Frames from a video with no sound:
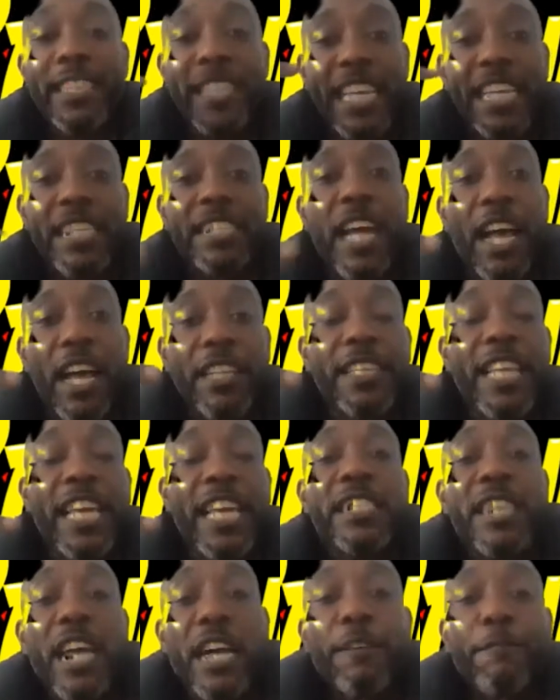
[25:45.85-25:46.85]
these are
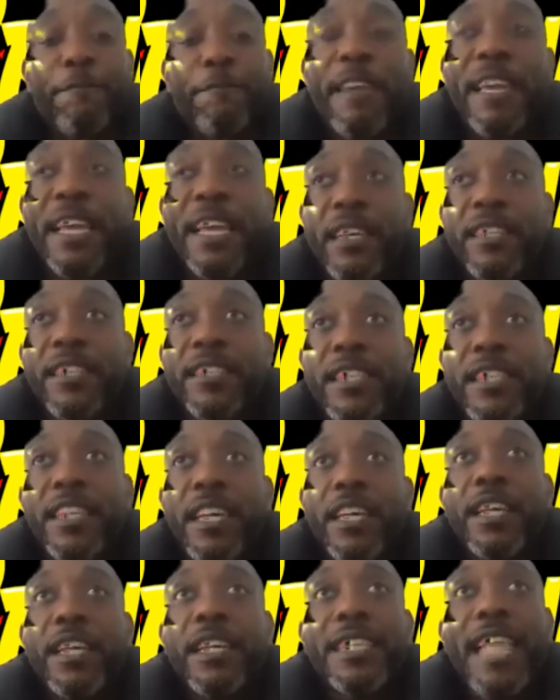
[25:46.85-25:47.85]
these are the things
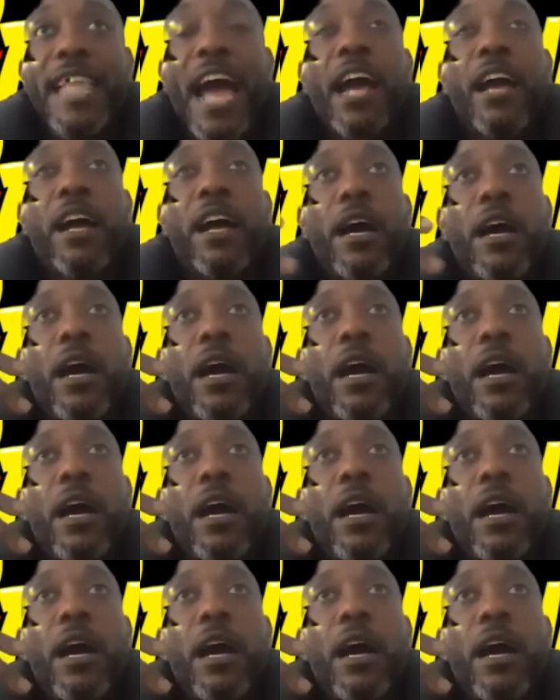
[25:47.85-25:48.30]
that